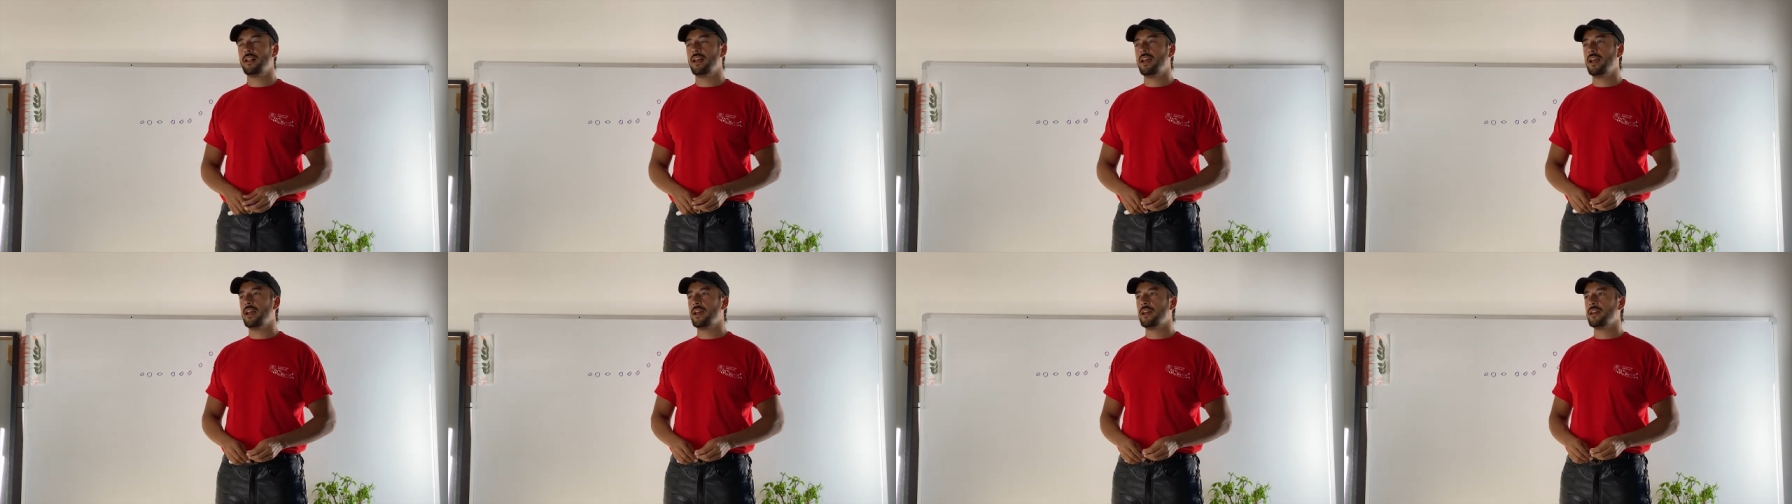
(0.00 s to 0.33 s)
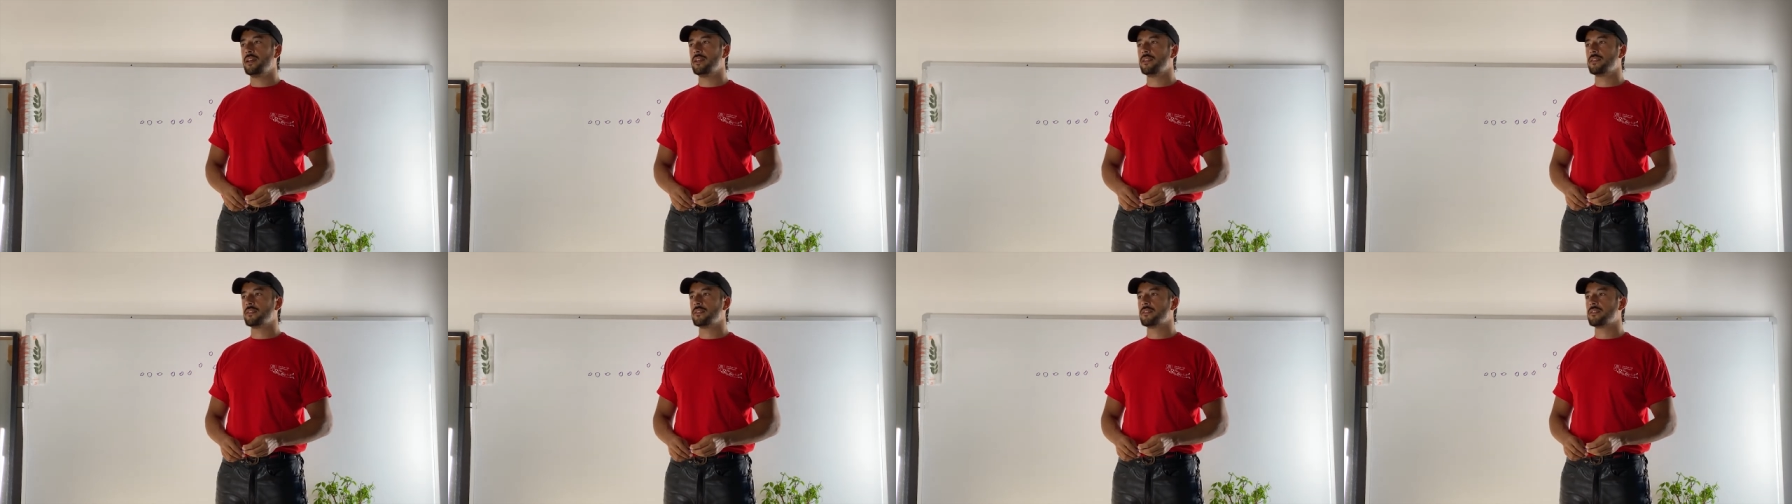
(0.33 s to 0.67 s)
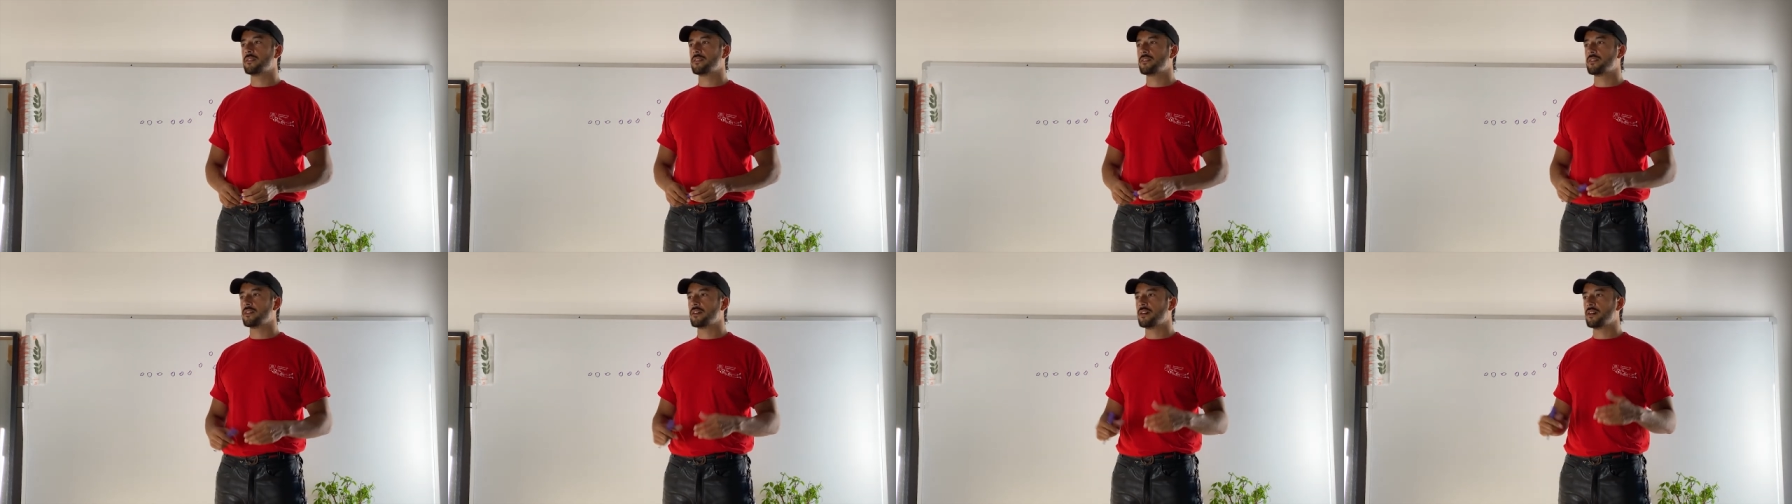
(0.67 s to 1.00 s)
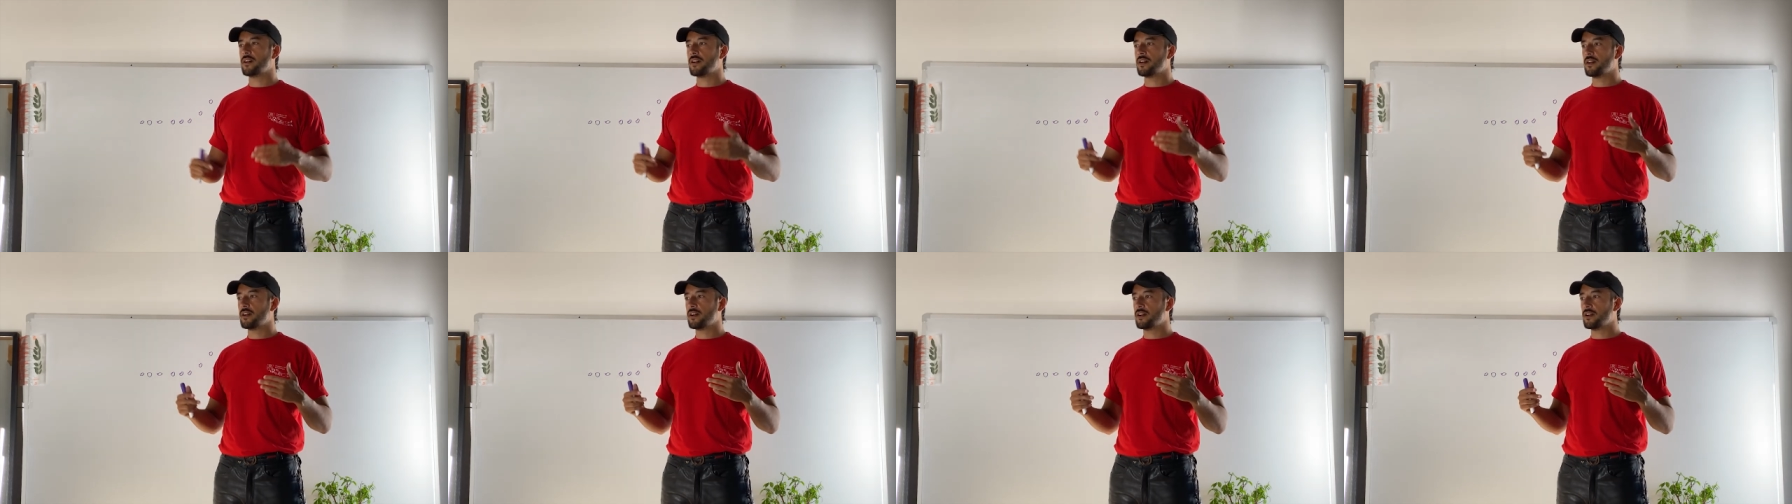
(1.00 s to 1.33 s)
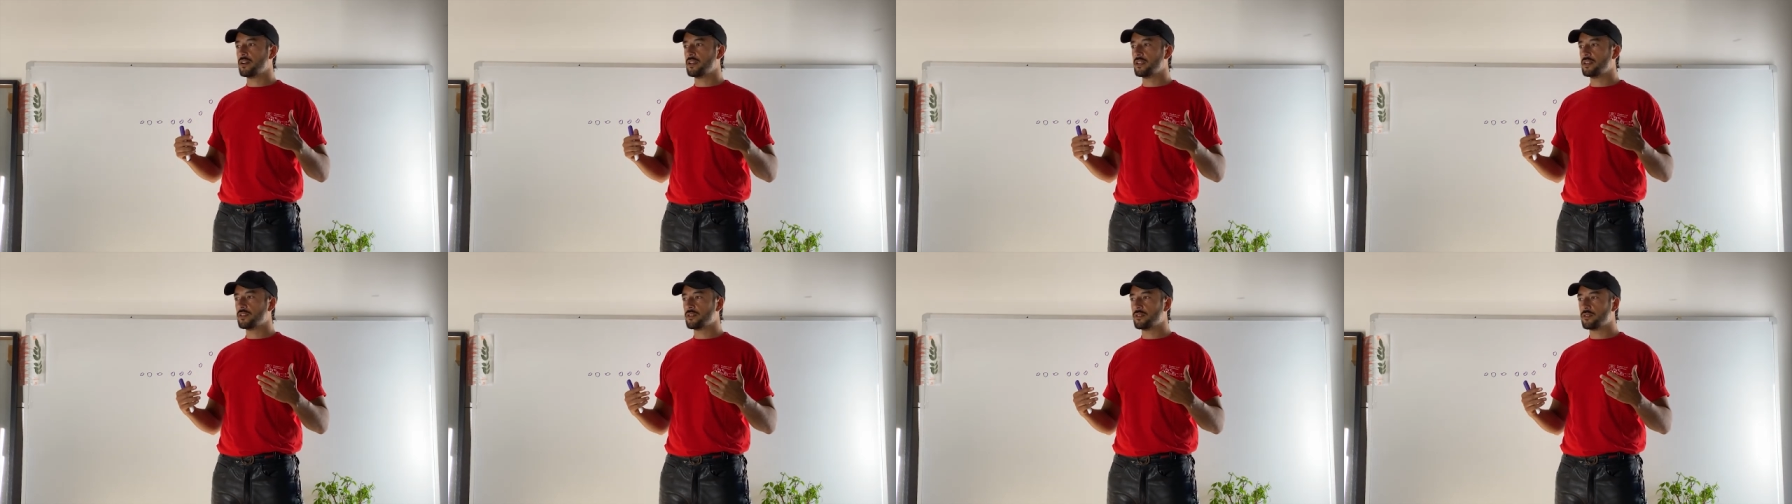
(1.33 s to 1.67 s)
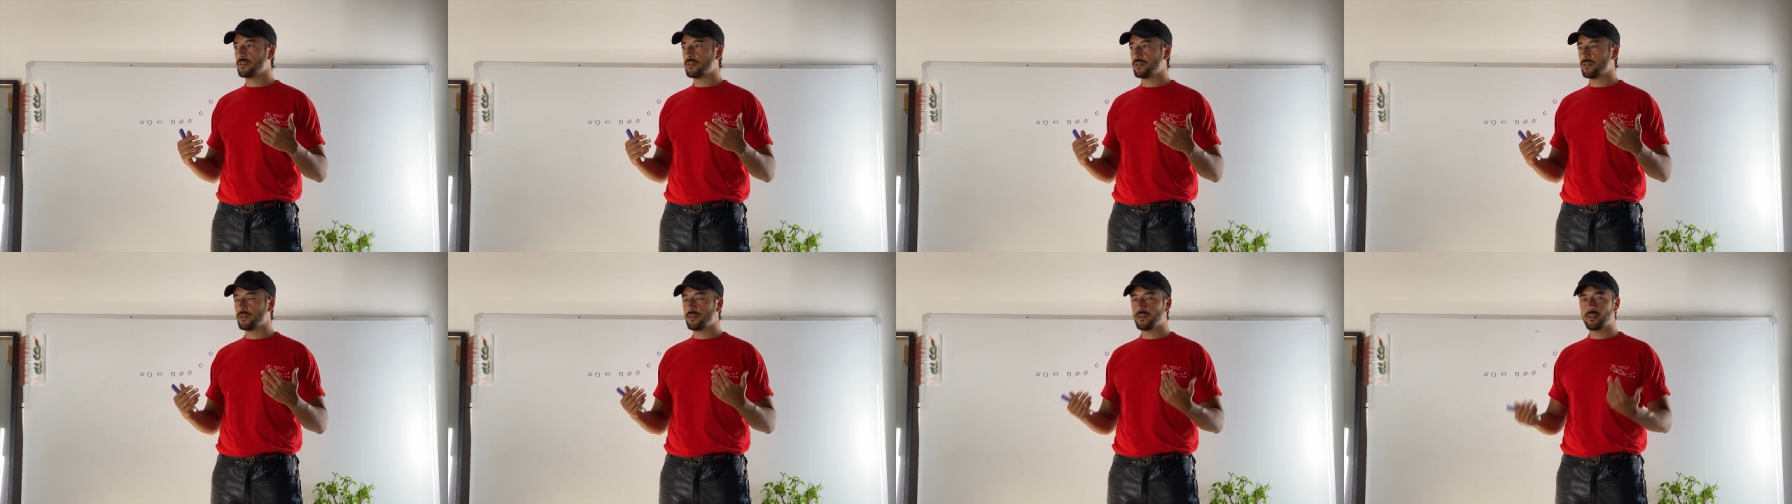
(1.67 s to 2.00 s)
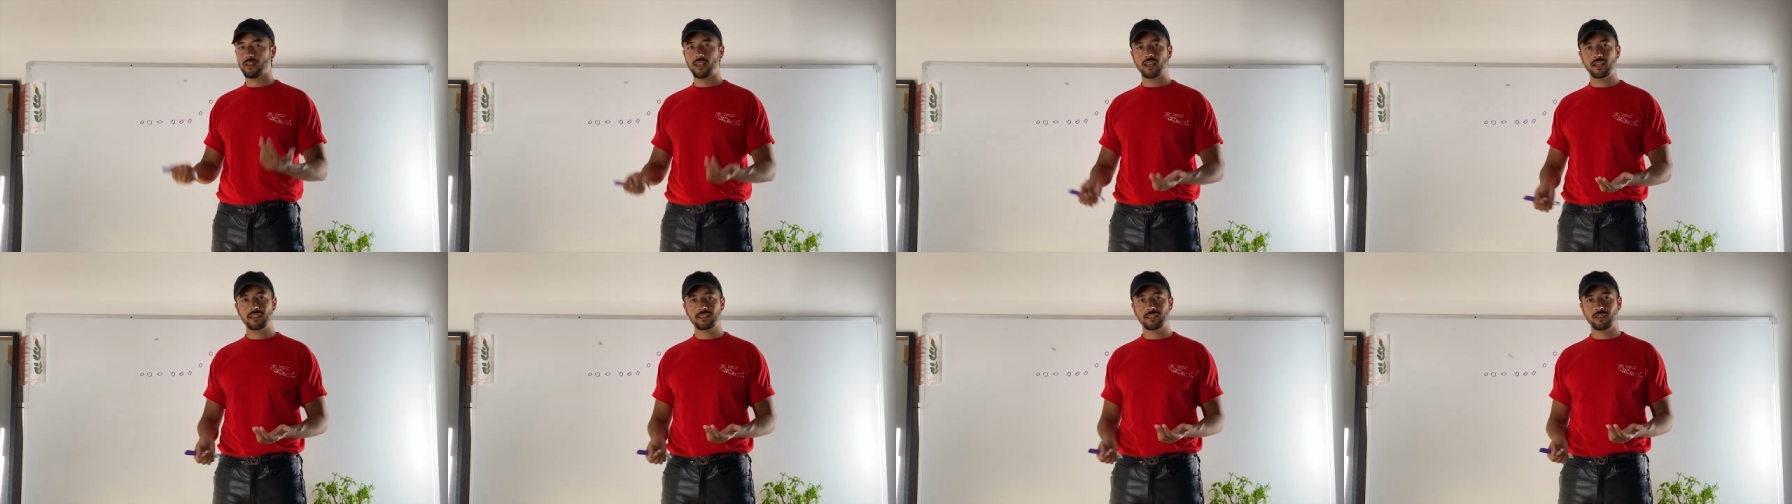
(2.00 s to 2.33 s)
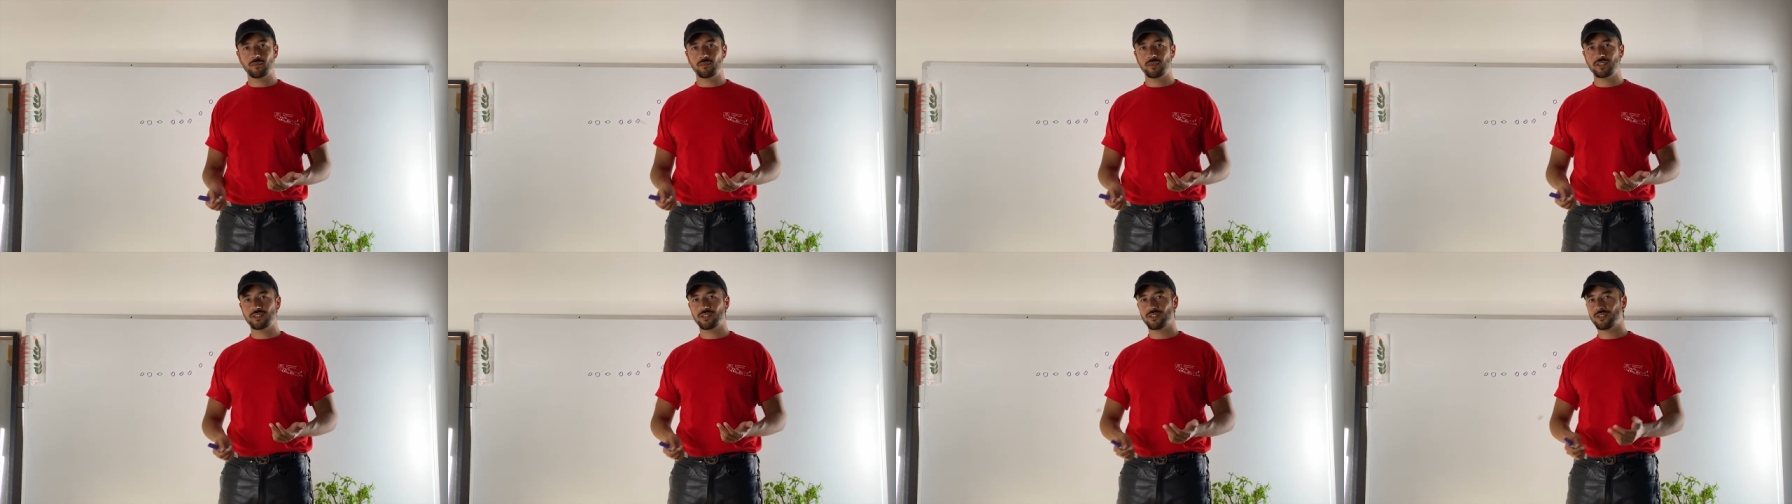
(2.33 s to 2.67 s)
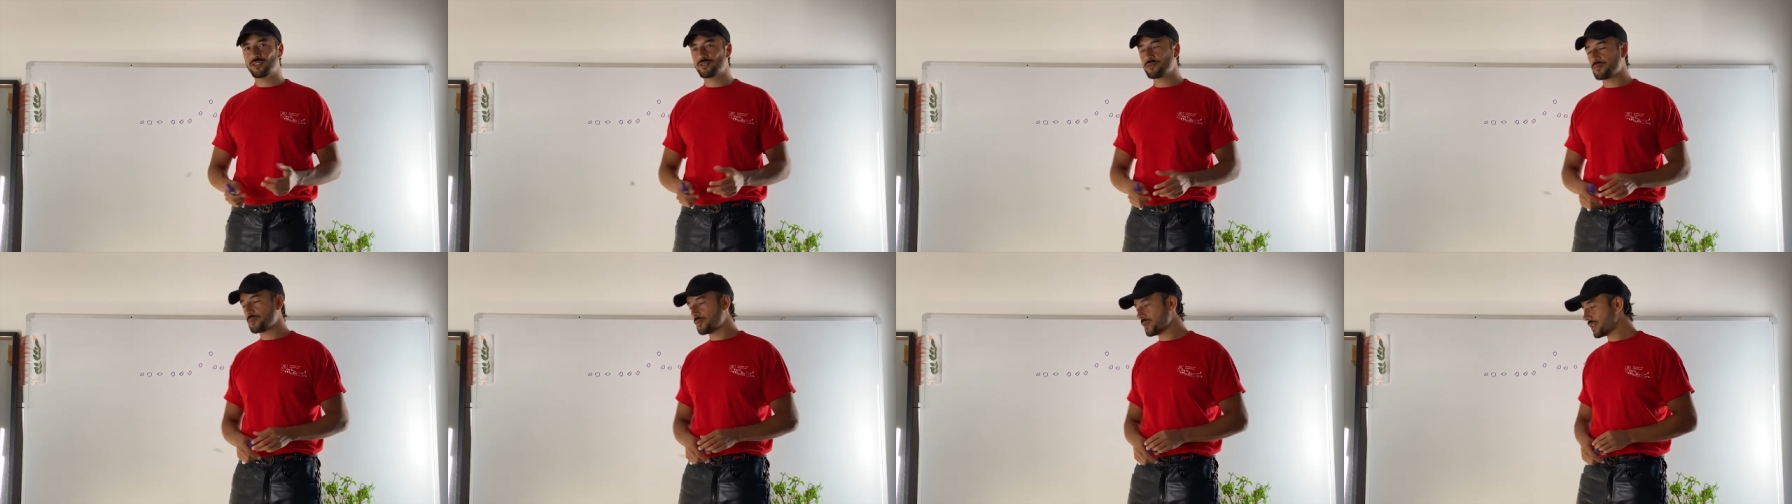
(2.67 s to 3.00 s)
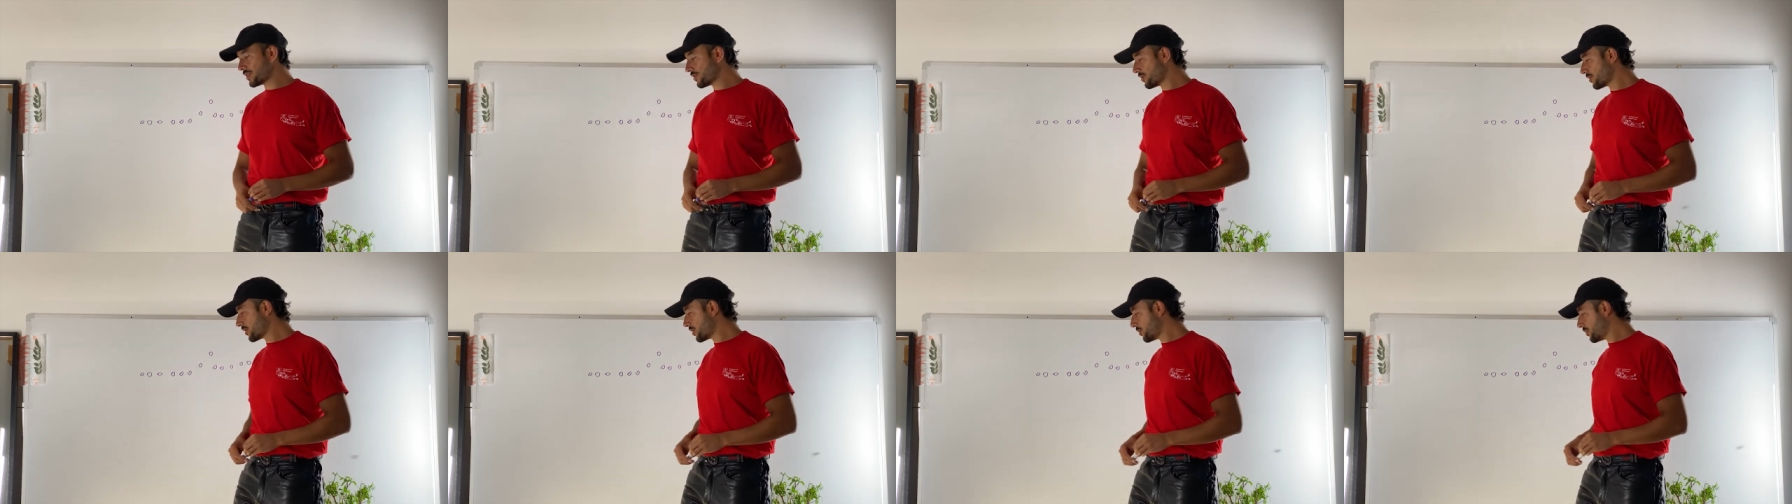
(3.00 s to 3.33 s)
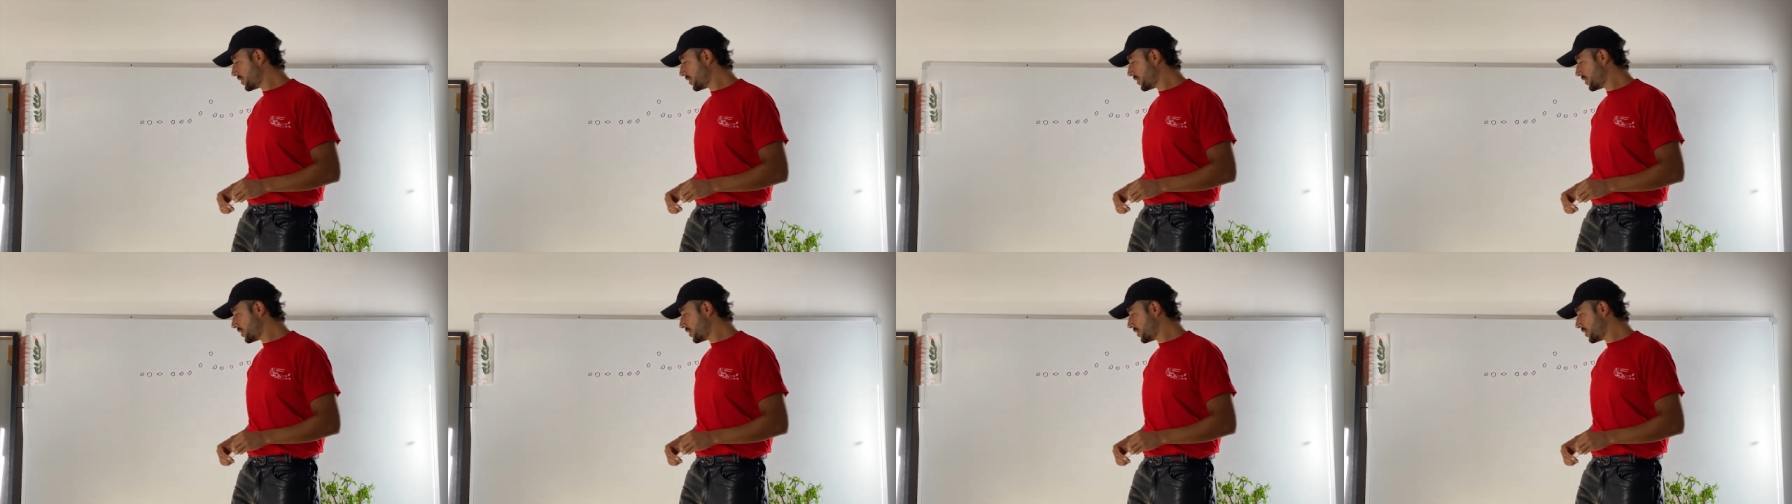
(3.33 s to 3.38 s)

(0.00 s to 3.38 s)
and uh, in the next episodes, we will talk